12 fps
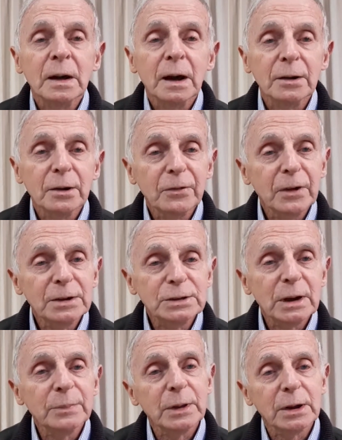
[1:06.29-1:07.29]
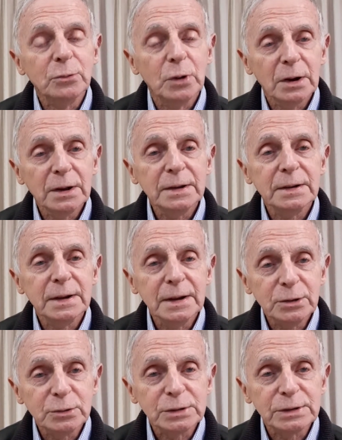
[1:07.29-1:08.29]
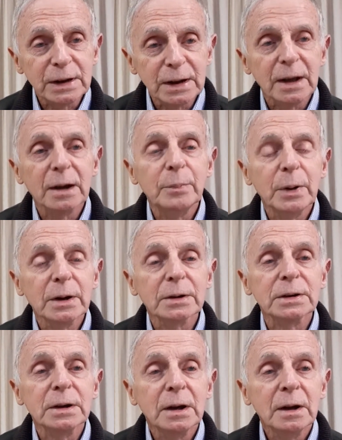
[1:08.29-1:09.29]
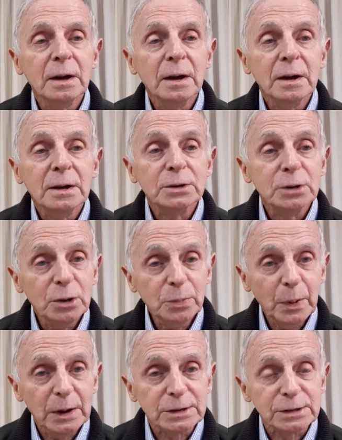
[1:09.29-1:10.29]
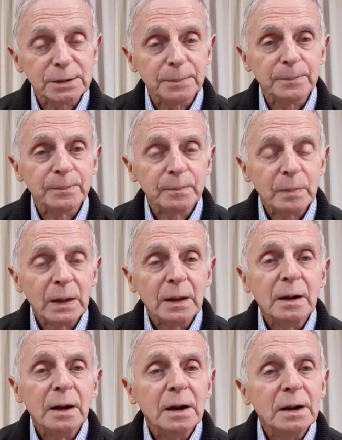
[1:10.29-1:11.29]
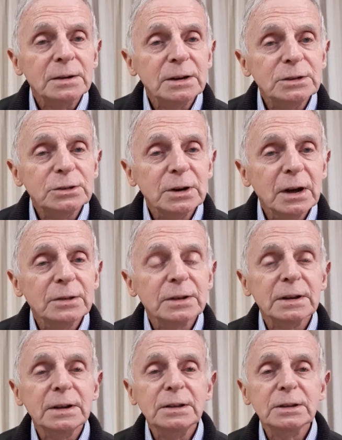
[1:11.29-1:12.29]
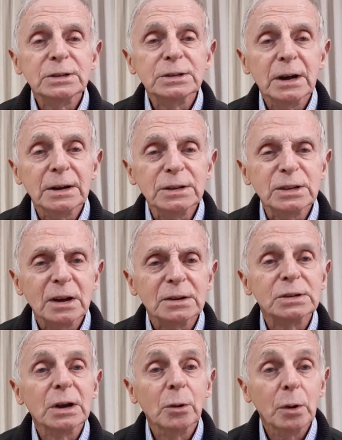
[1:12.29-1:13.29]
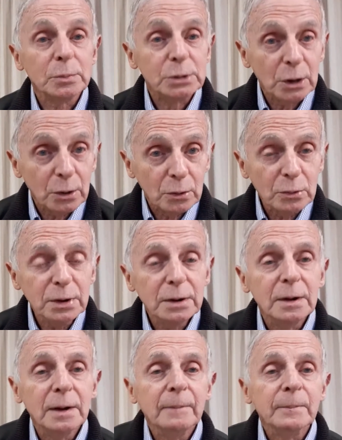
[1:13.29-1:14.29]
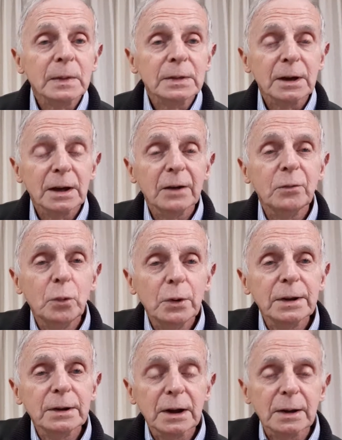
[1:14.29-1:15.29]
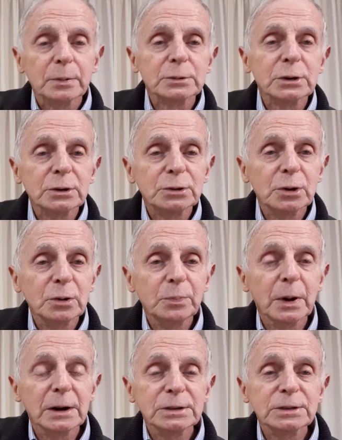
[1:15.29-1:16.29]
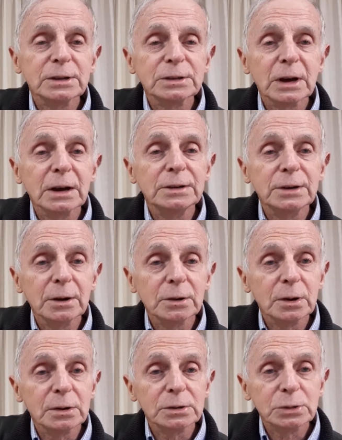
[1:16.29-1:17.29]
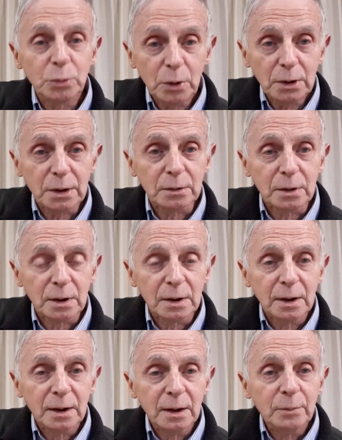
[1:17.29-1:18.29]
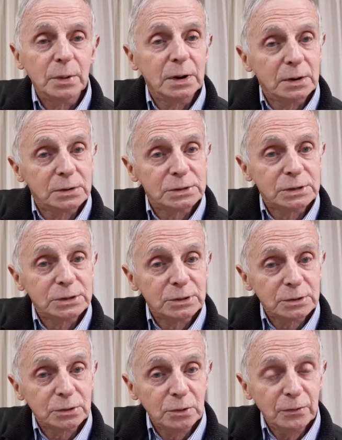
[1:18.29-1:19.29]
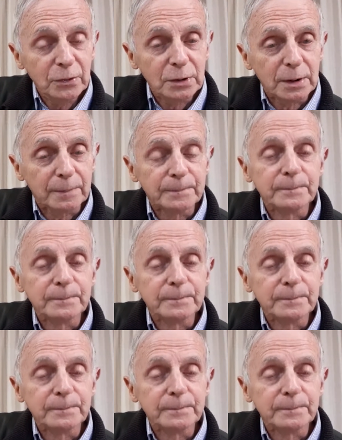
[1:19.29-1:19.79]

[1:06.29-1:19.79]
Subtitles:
And I found something really interesting about toothpaste. Did you know that in the States, so I'm told, they have warning labels on toothpaste that say don't swallow because it's not good for you?